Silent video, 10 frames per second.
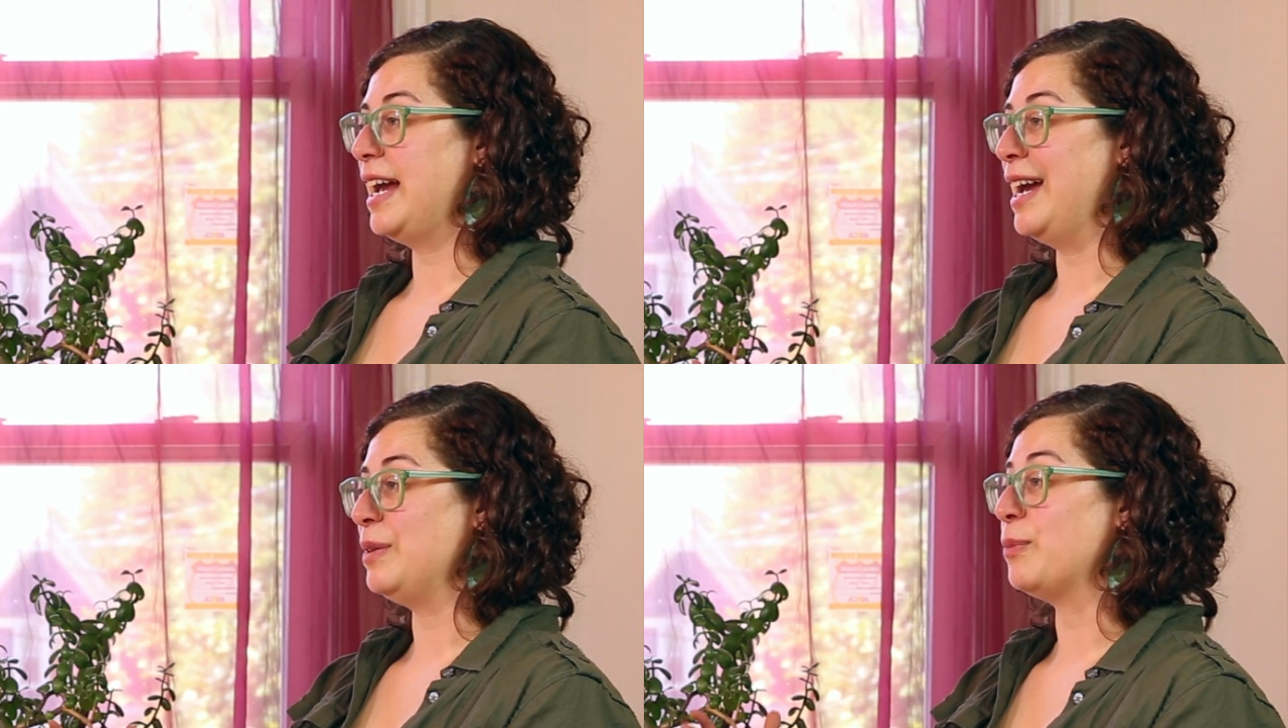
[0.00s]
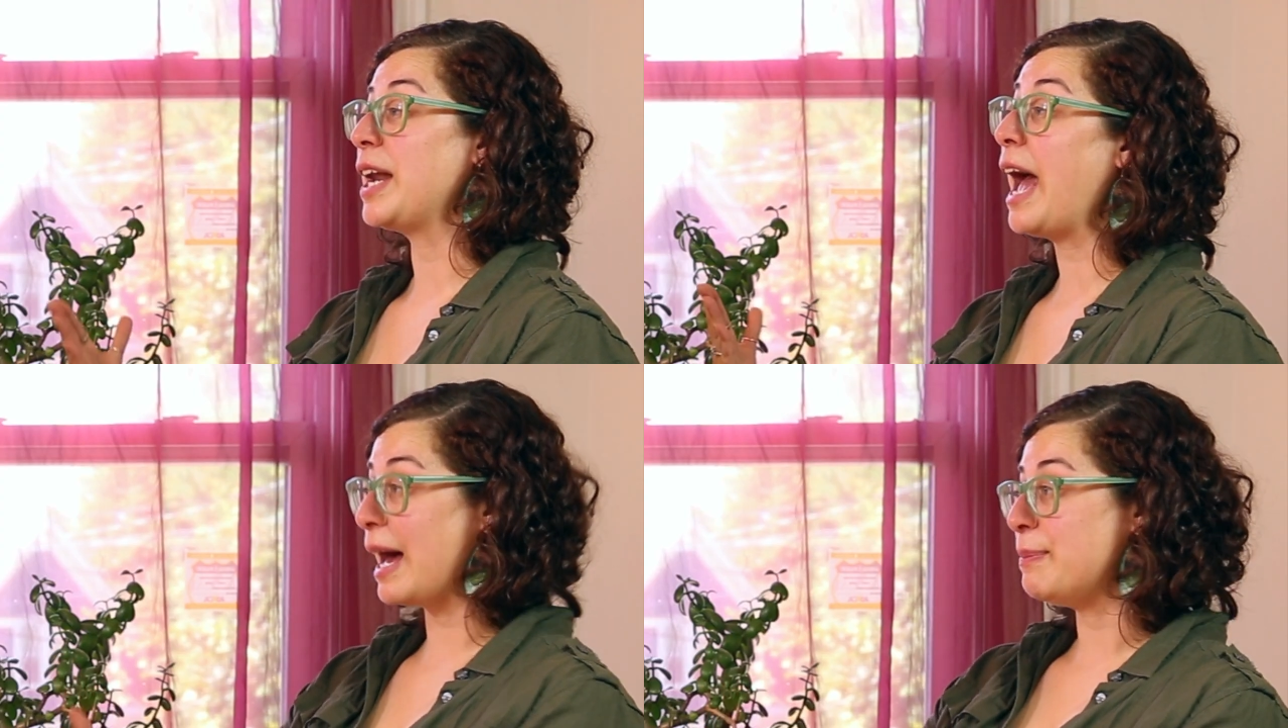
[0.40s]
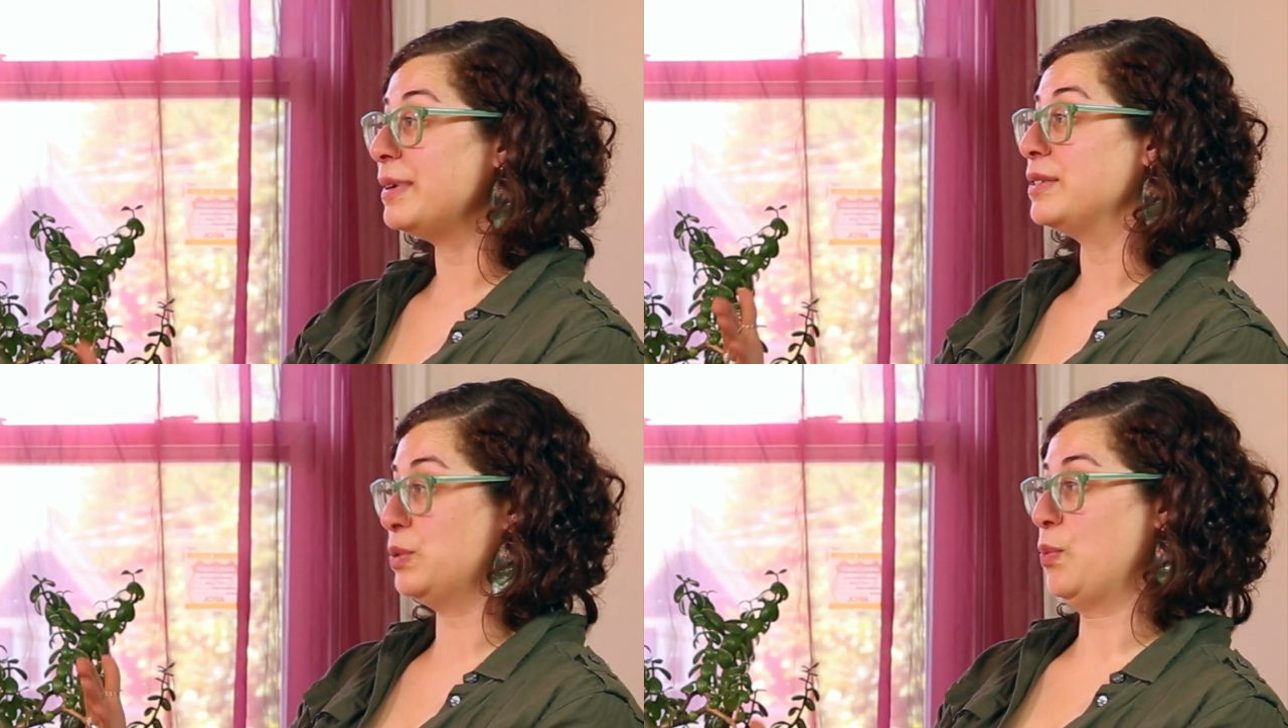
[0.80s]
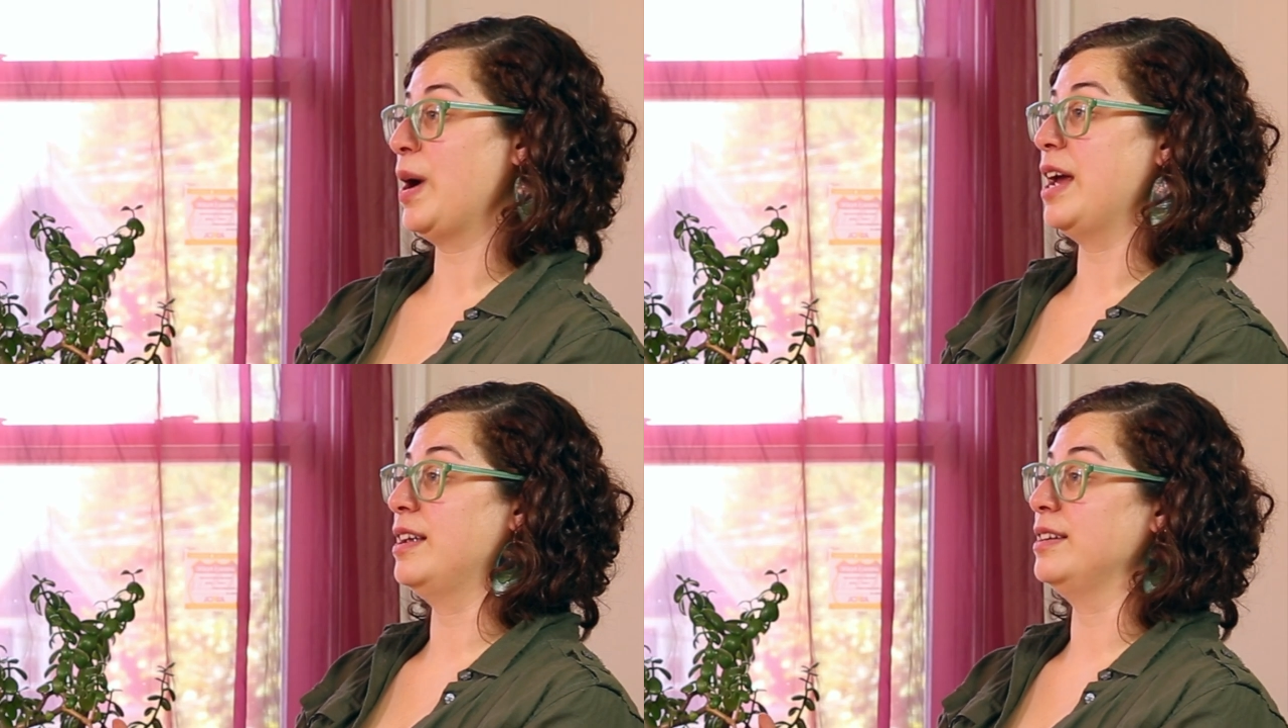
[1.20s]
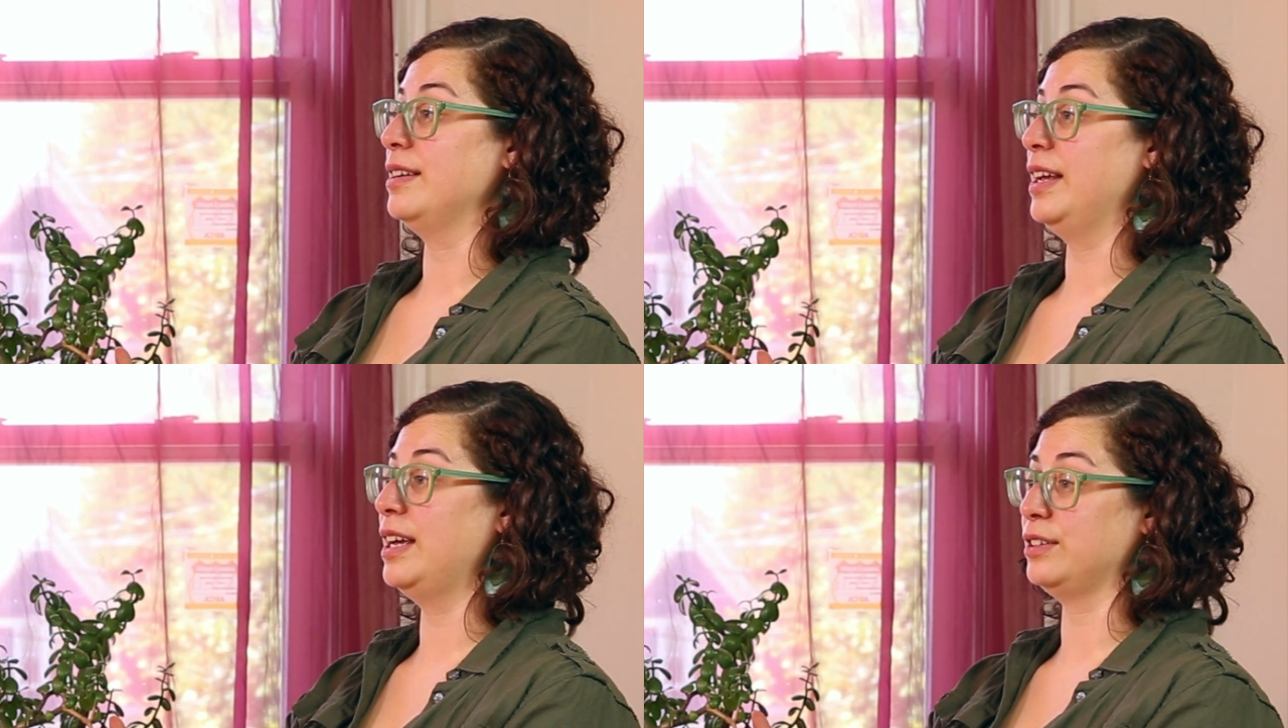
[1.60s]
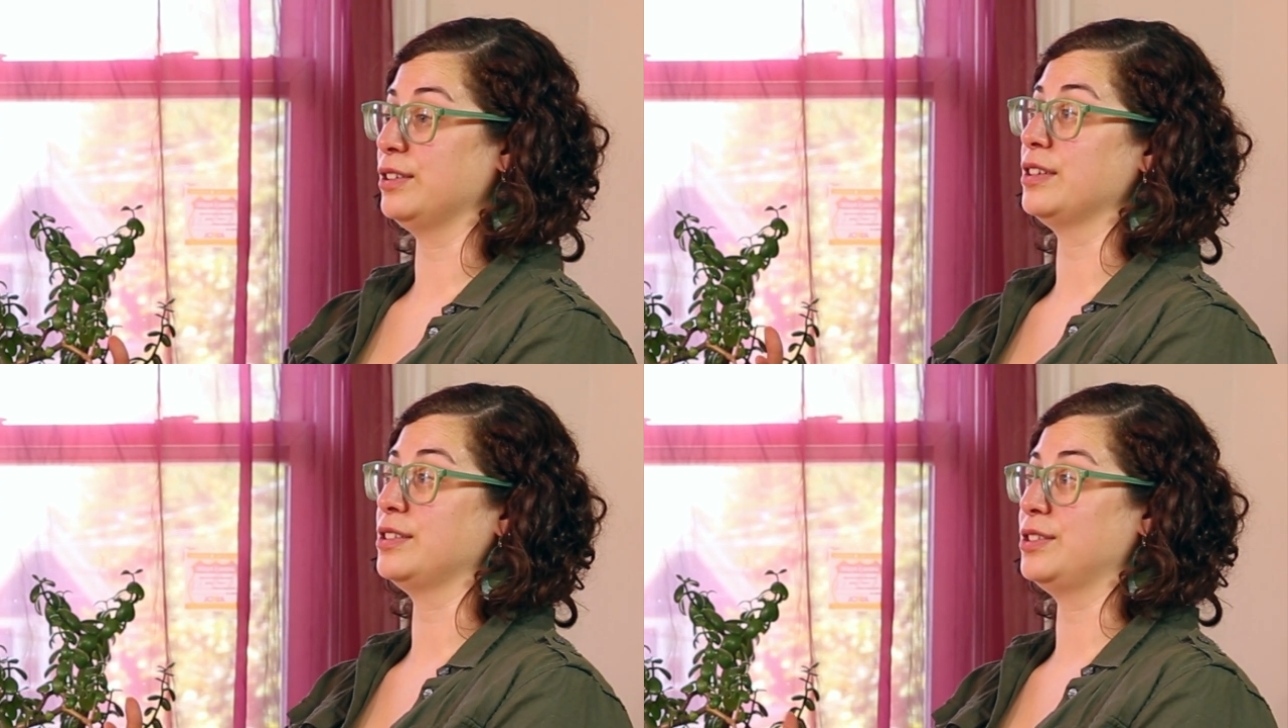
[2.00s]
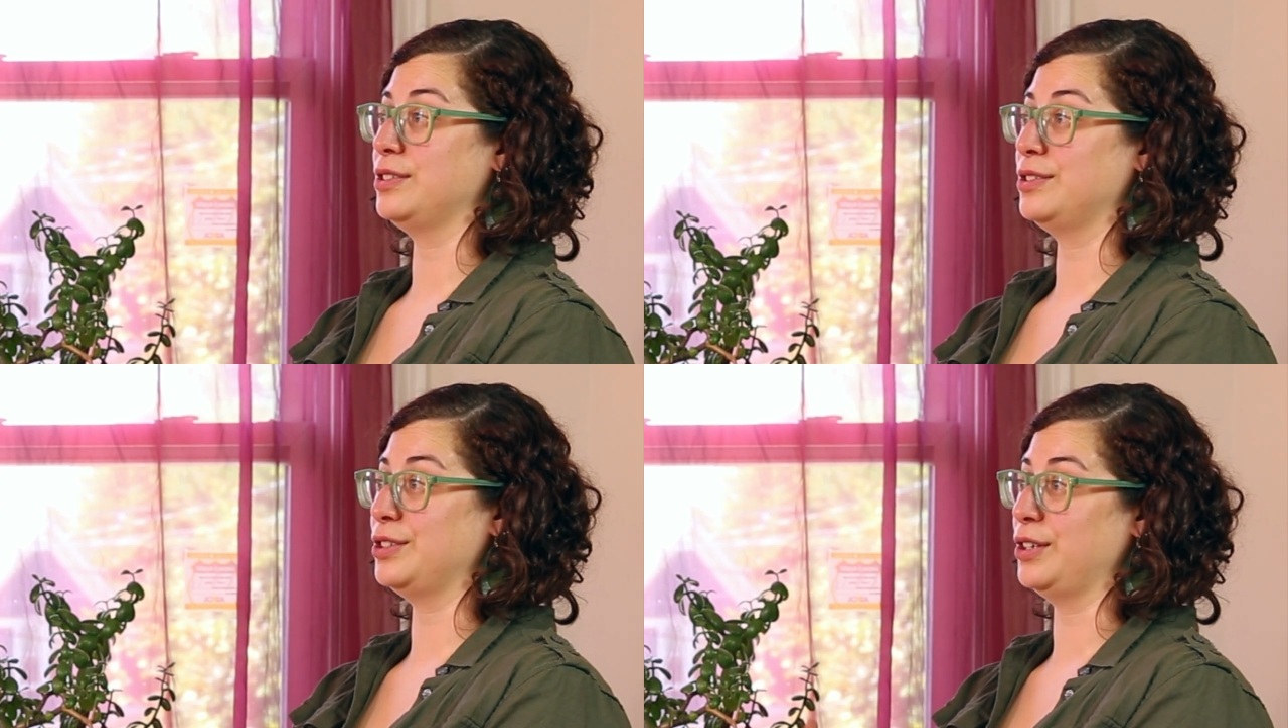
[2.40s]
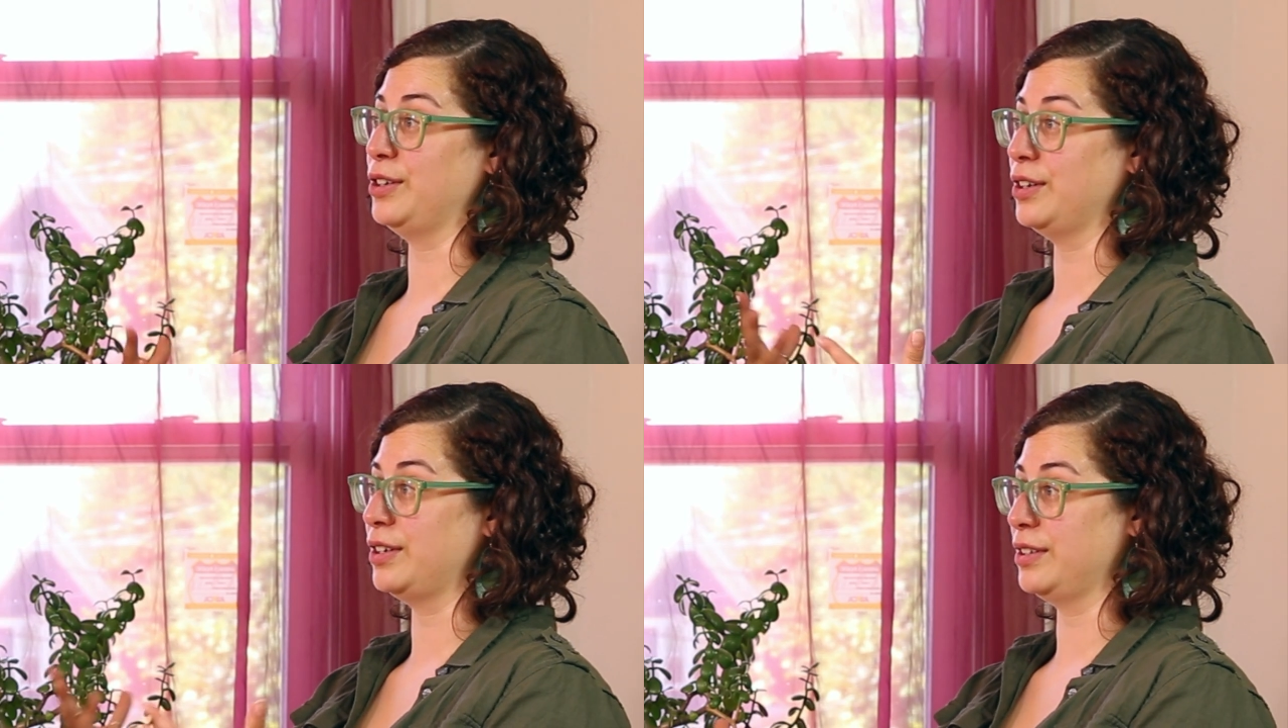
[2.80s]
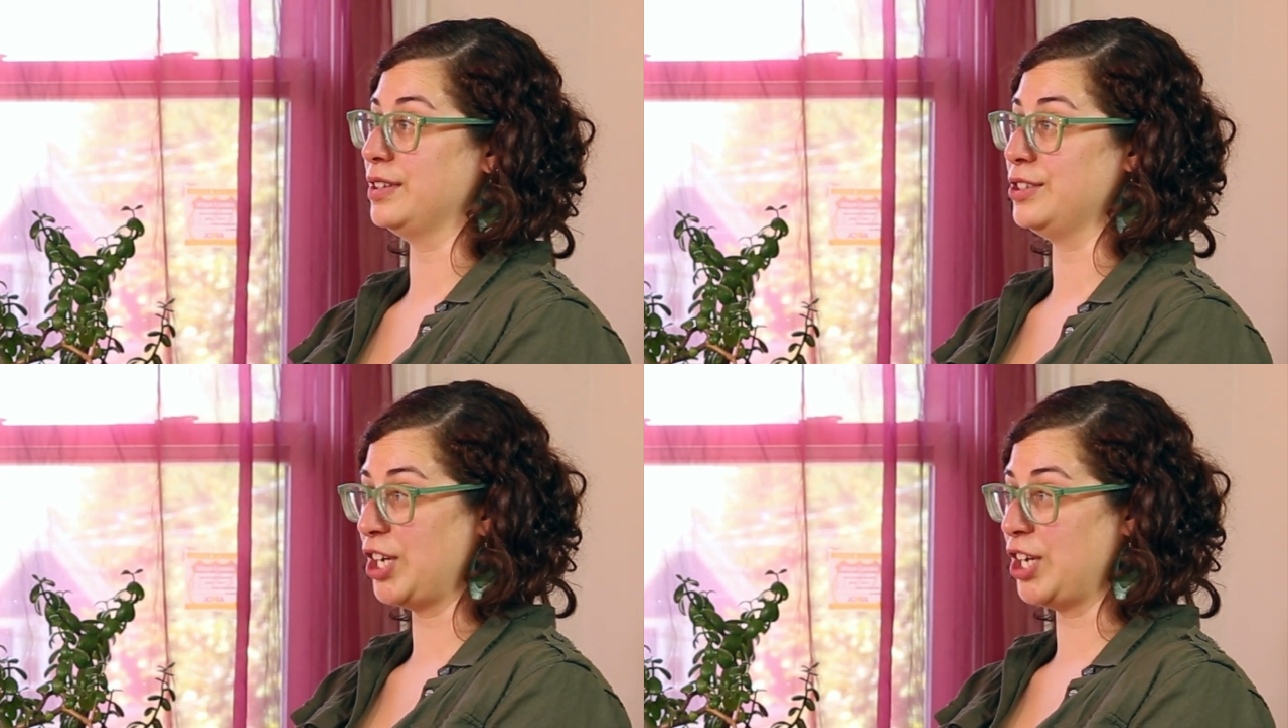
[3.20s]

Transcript: And what happened when Hitler took the